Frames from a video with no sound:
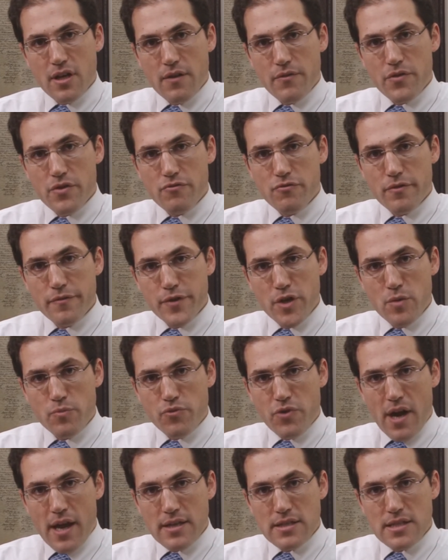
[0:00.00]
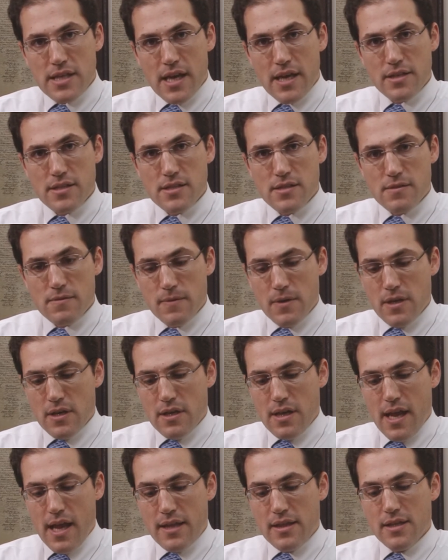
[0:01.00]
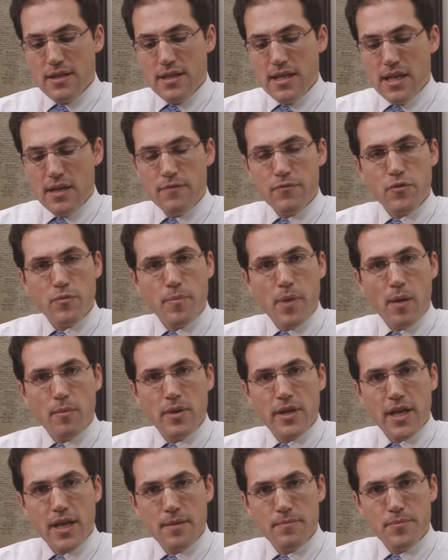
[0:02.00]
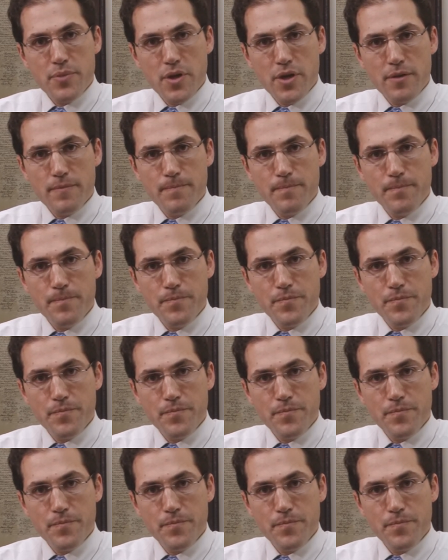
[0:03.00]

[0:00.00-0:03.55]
of the review process and the need for public input